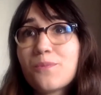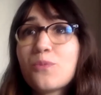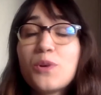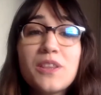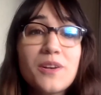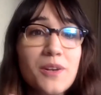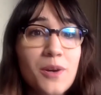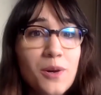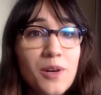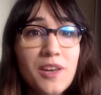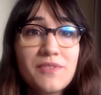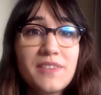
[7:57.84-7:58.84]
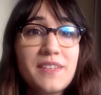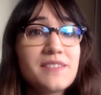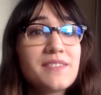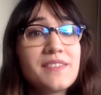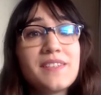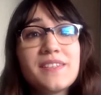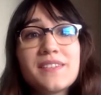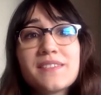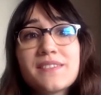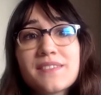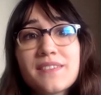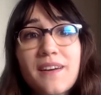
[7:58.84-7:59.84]
we don't know if this
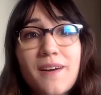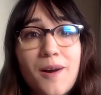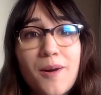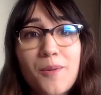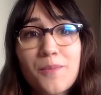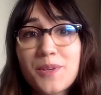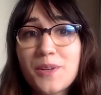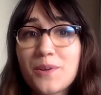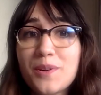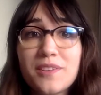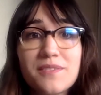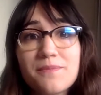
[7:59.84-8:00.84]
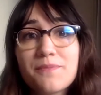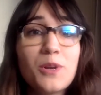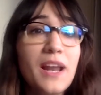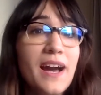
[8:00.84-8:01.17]
is, you know, it will